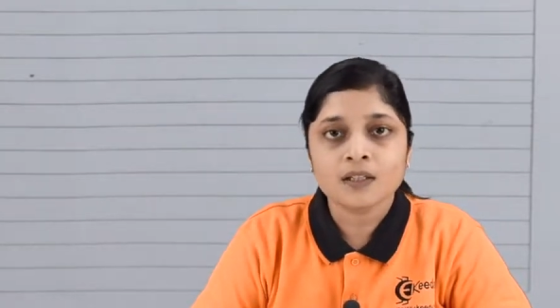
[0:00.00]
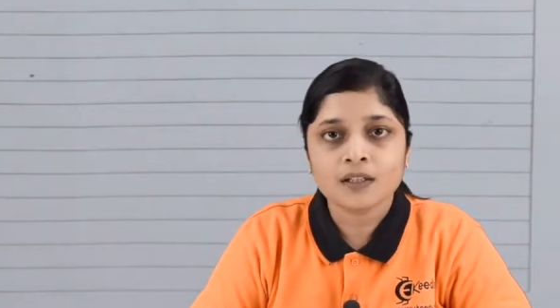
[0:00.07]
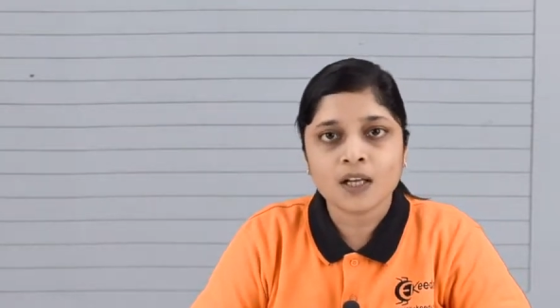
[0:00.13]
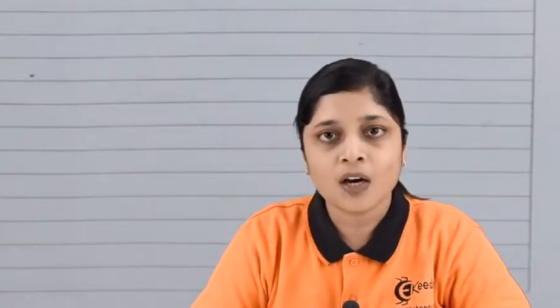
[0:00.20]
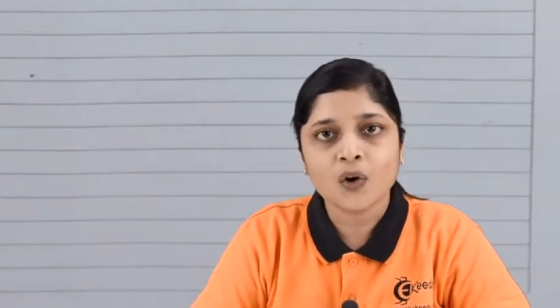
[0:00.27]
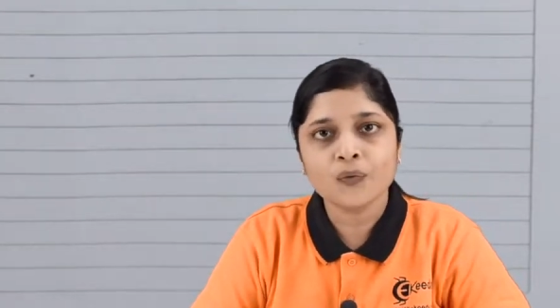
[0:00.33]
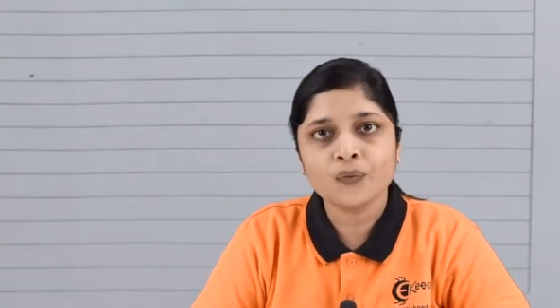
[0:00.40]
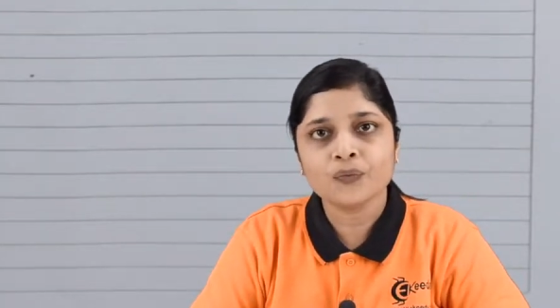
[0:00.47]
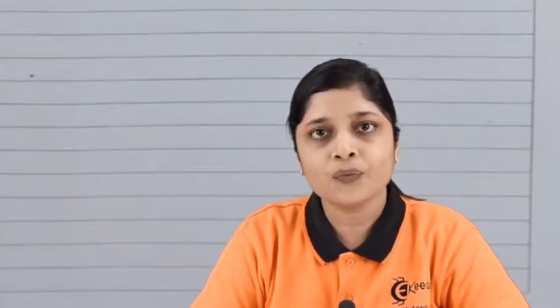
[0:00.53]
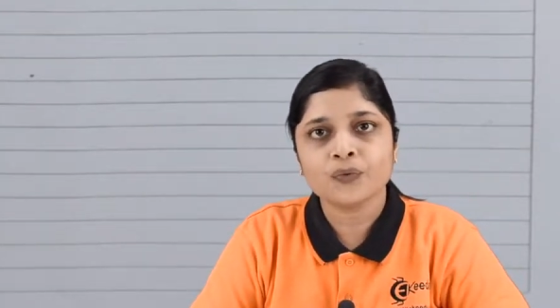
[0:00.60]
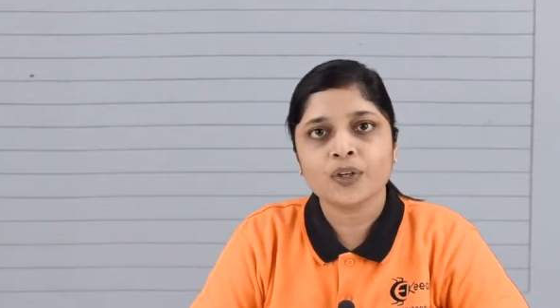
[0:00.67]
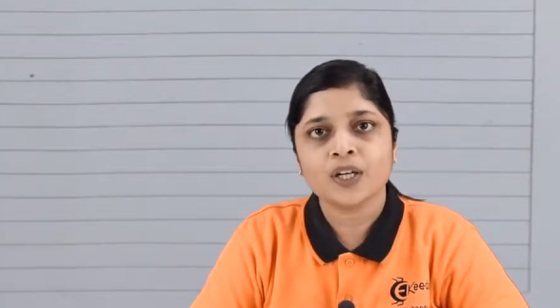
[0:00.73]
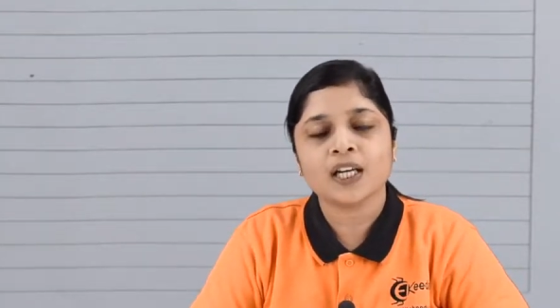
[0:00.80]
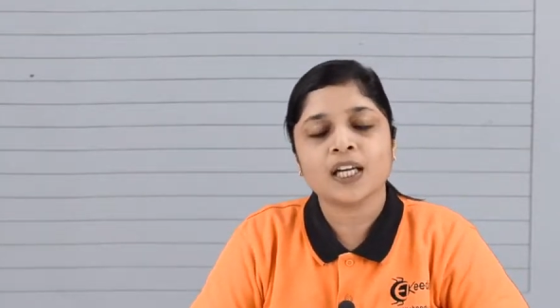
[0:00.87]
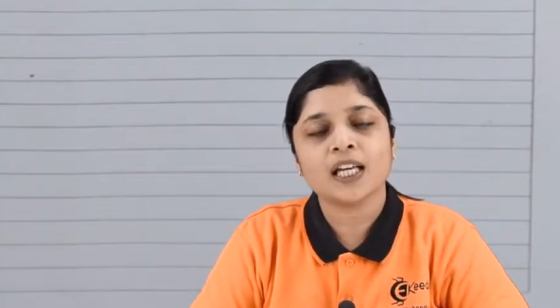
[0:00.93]
Now,
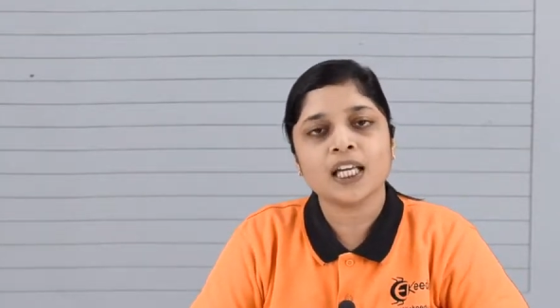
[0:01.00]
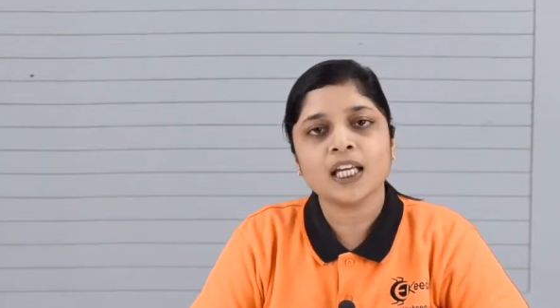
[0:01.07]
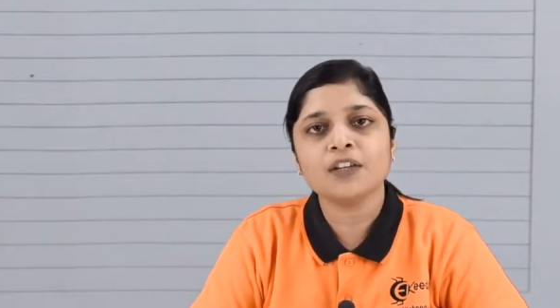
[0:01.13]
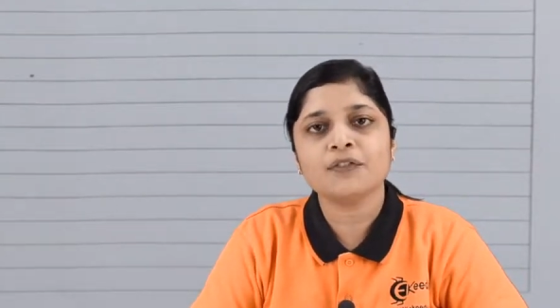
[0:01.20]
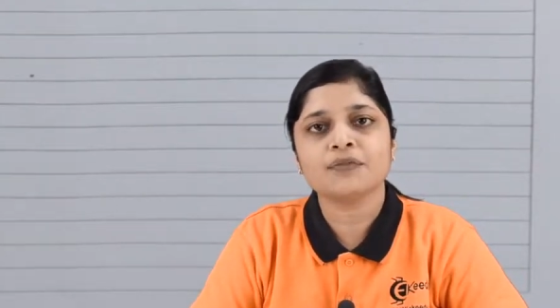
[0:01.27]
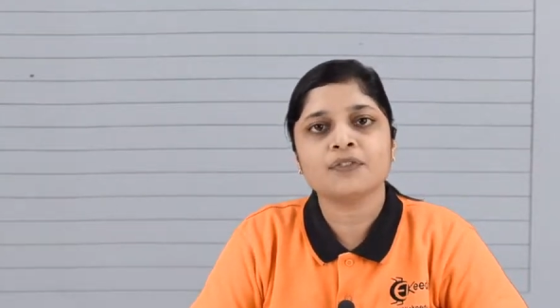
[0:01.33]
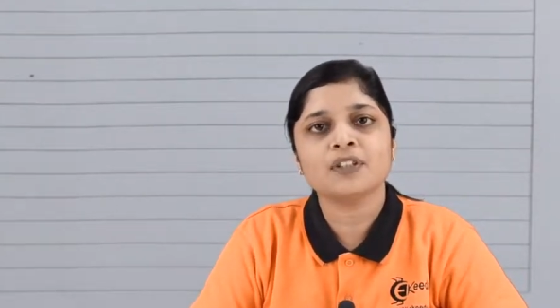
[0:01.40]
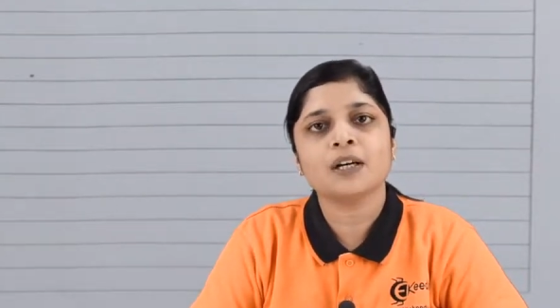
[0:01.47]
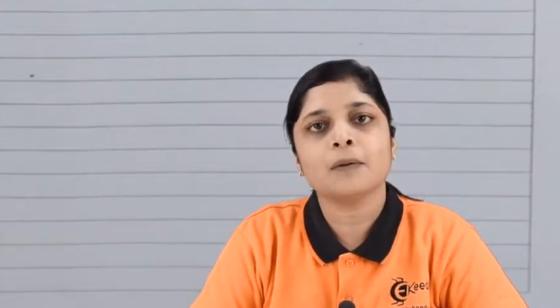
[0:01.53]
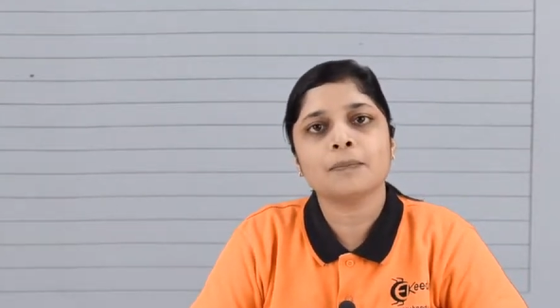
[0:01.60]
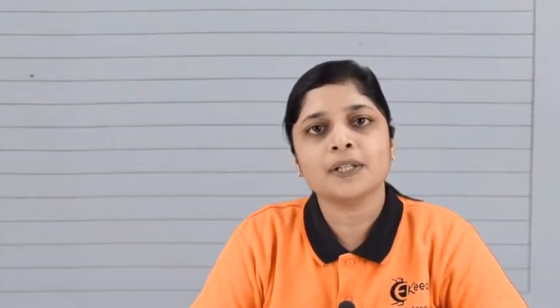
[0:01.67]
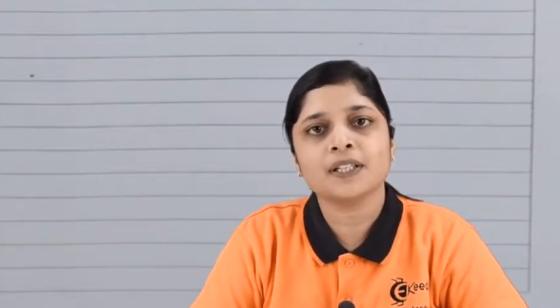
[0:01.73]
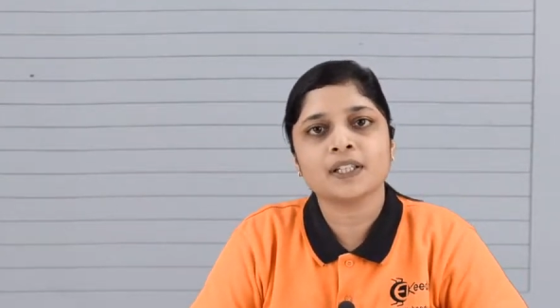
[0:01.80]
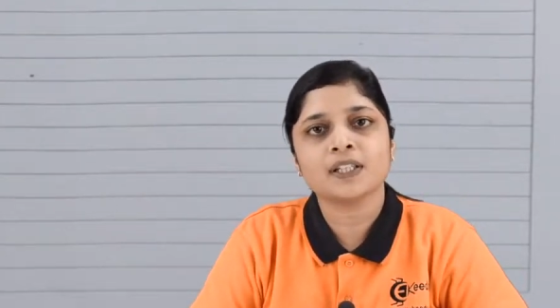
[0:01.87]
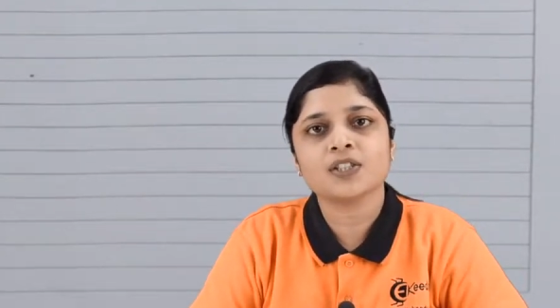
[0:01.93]
if the
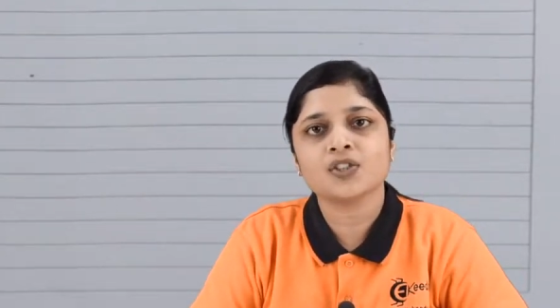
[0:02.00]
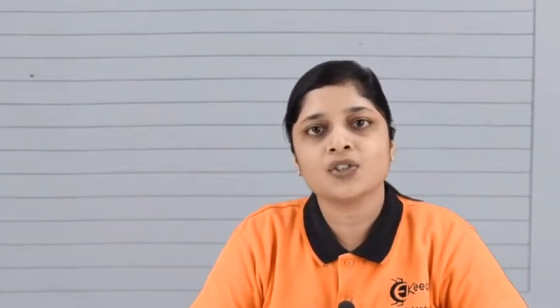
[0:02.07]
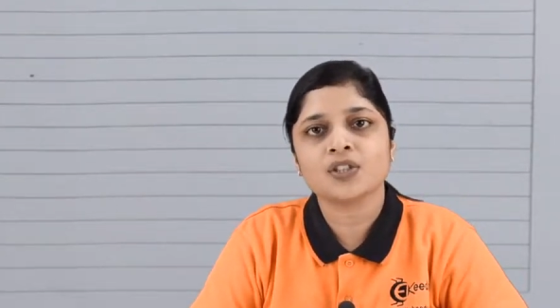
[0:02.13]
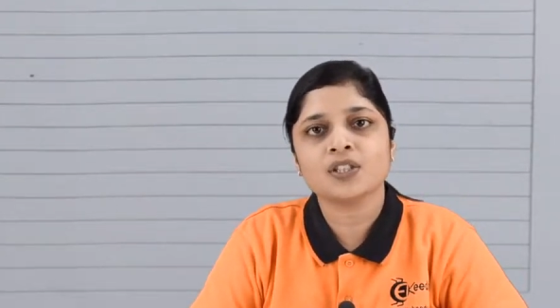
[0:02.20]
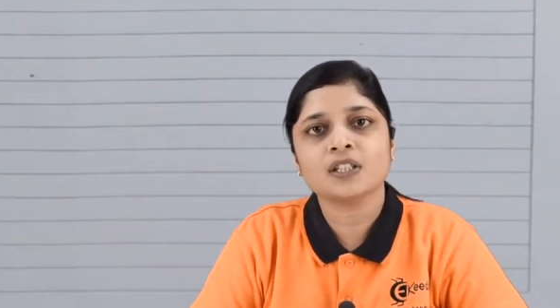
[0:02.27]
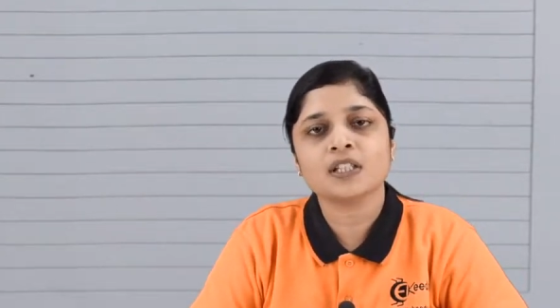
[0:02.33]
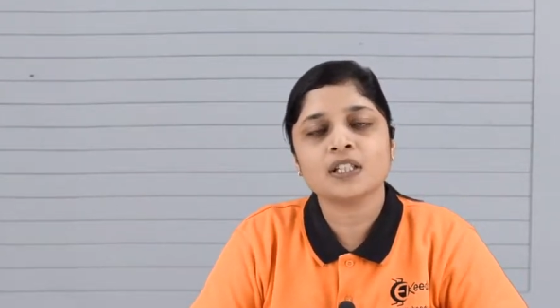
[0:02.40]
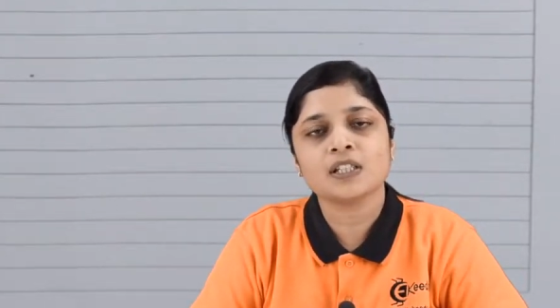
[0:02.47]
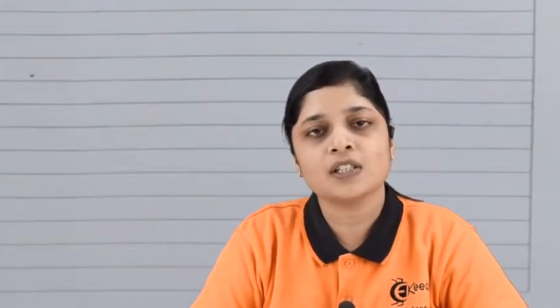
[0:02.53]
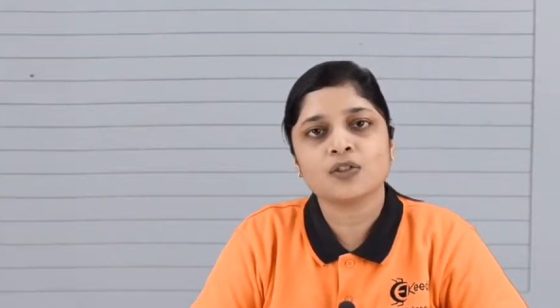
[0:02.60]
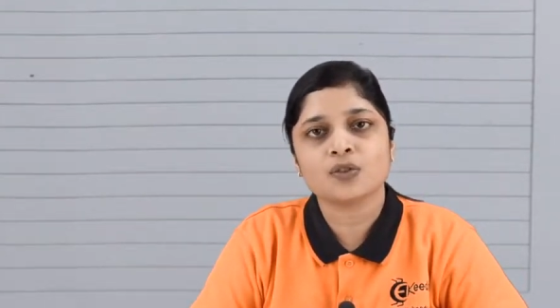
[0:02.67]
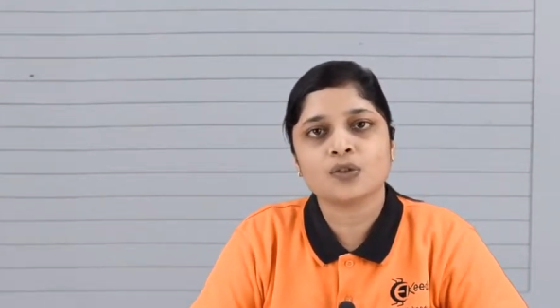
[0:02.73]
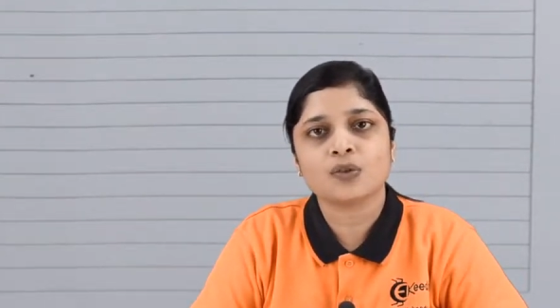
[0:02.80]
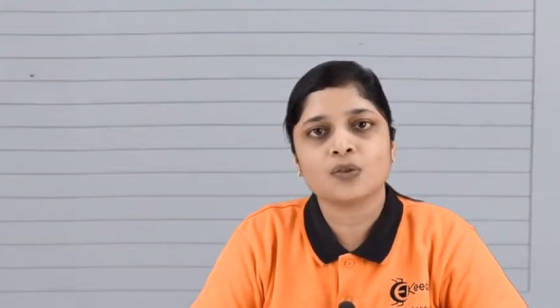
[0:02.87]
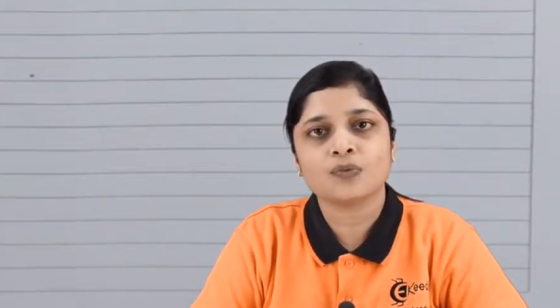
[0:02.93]
application
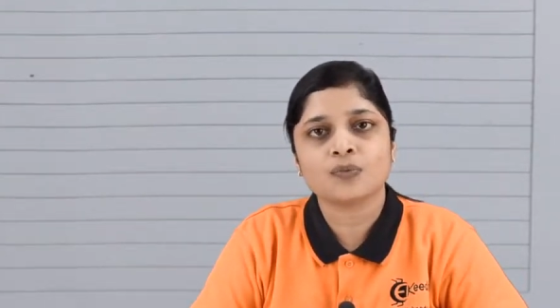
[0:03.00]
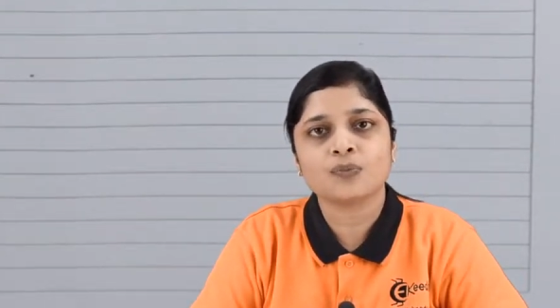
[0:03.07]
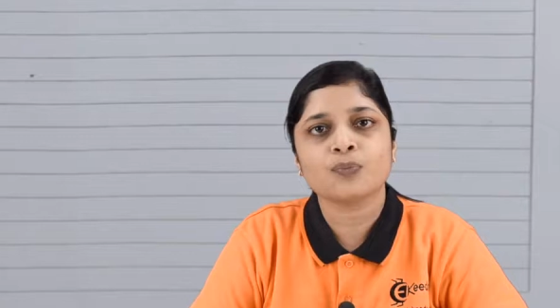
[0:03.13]
is of